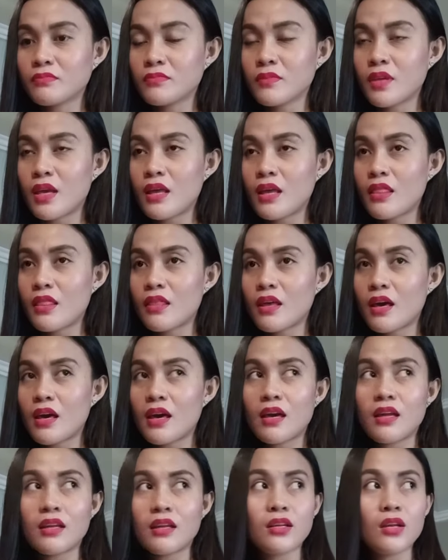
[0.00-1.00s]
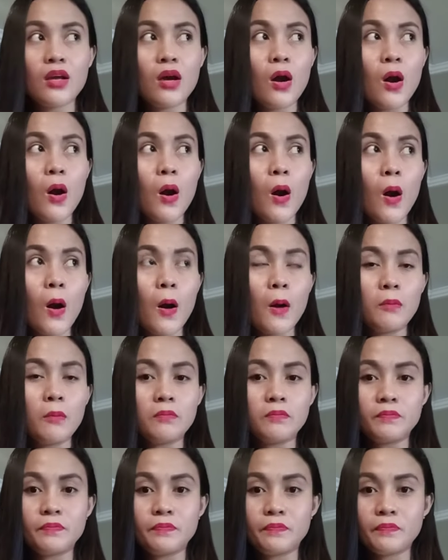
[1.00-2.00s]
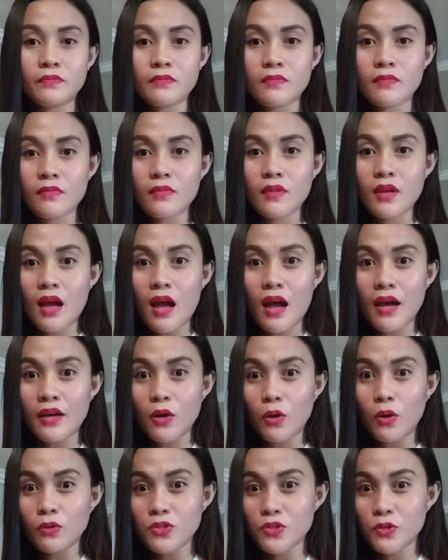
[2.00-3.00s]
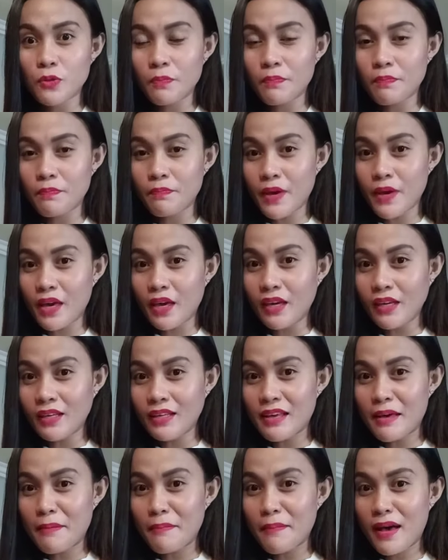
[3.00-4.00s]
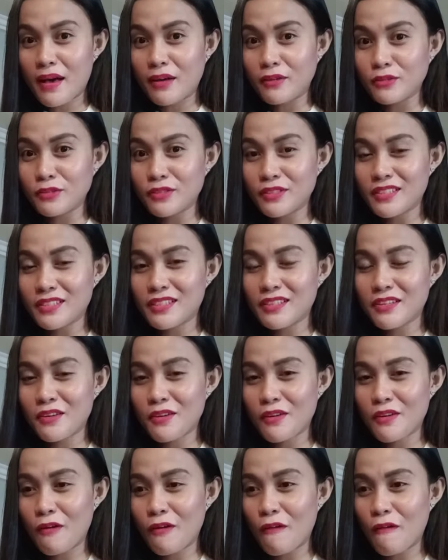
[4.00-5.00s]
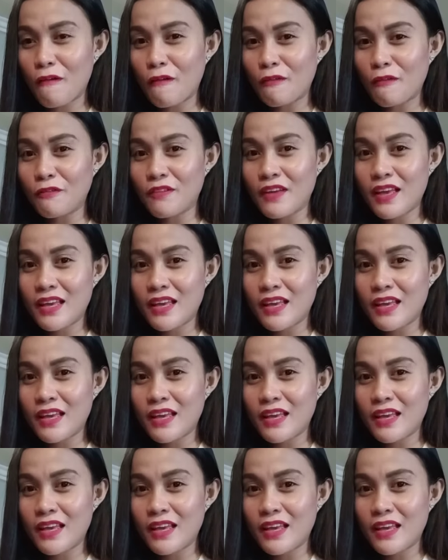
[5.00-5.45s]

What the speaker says: and then I also paid the amount of